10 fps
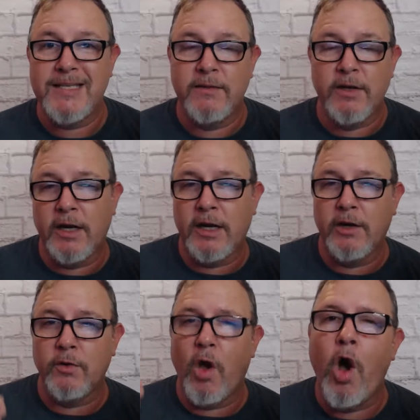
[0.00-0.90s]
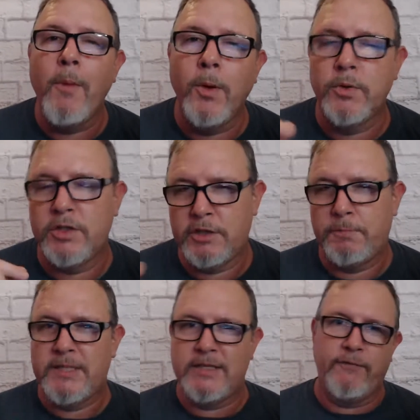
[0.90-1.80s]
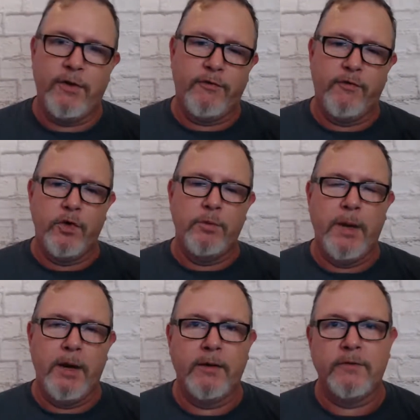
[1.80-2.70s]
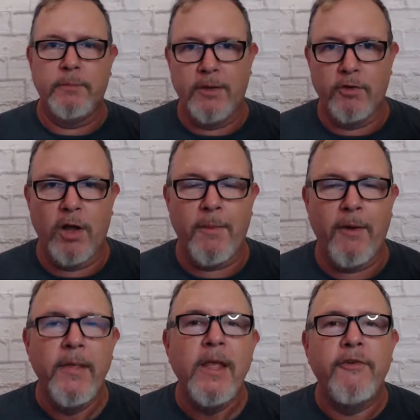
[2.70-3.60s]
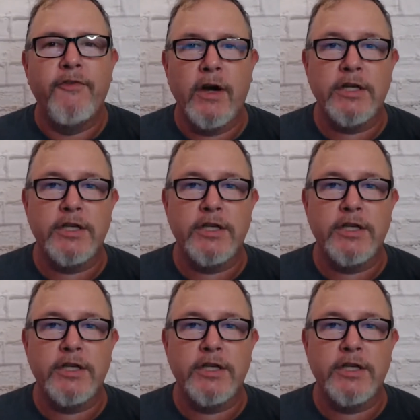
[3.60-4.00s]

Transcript: they're getting into almost specific food pairings. I mean, they're talking about fresh